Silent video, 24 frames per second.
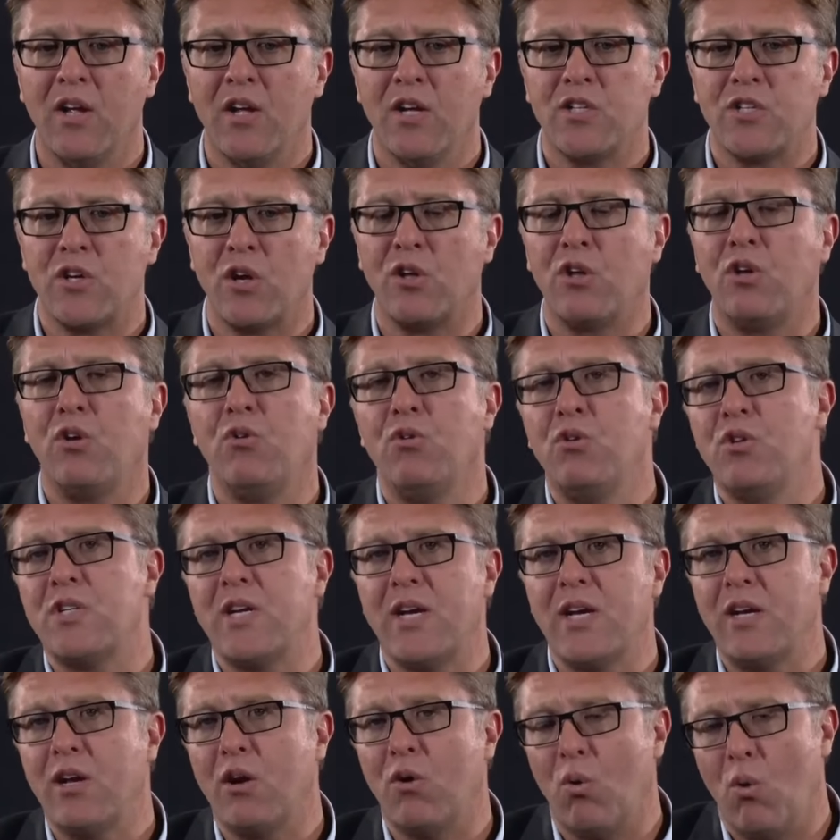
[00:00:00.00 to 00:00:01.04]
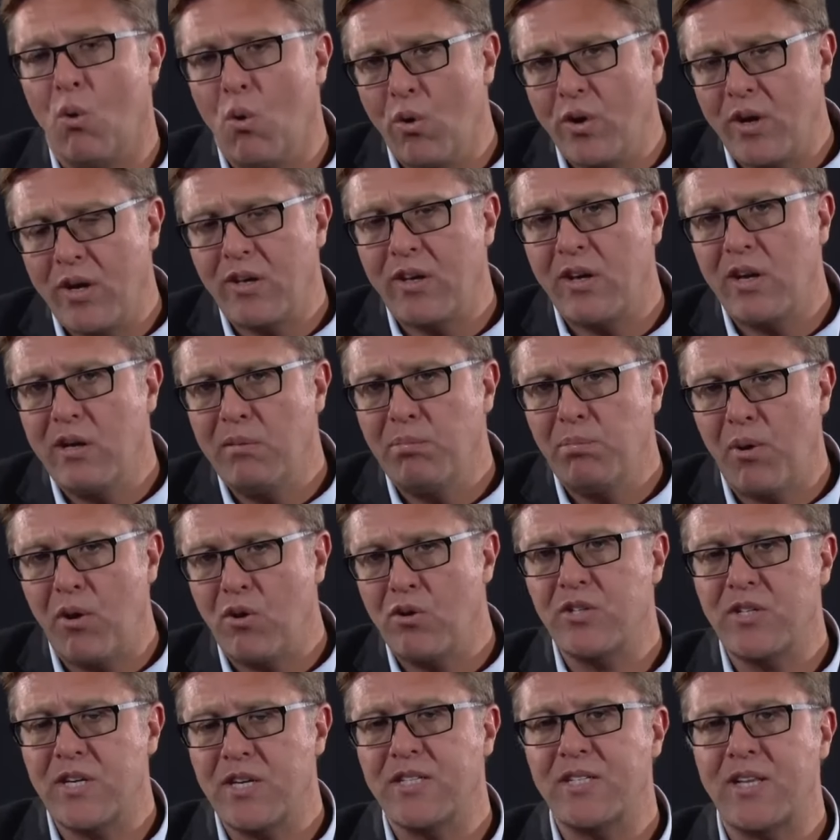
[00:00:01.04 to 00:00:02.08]
So using the auditing
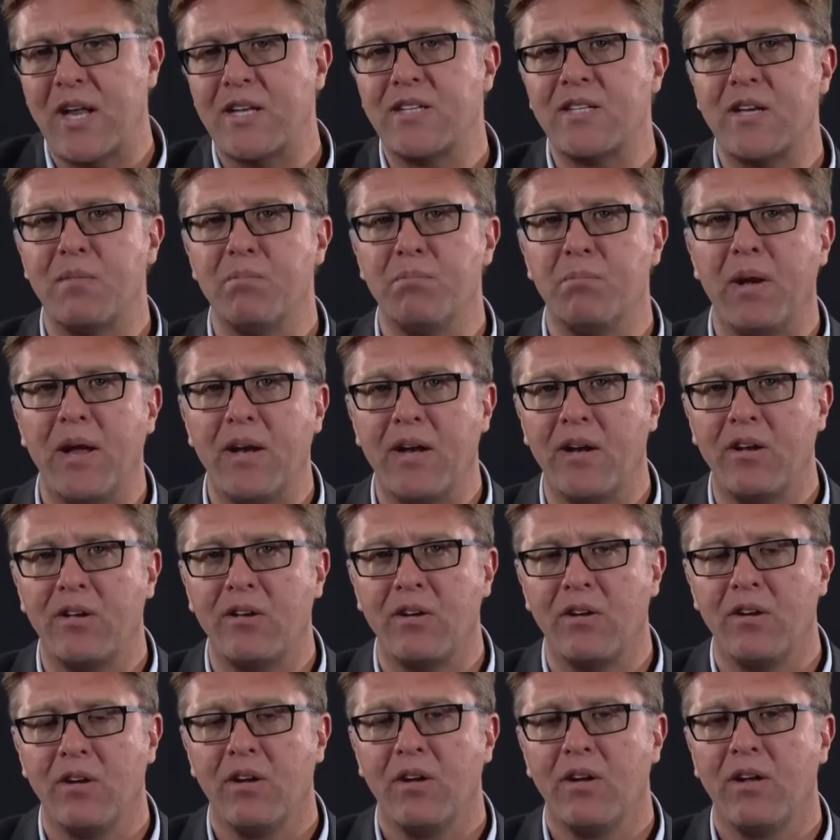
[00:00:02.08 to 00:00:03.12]
process that's embedded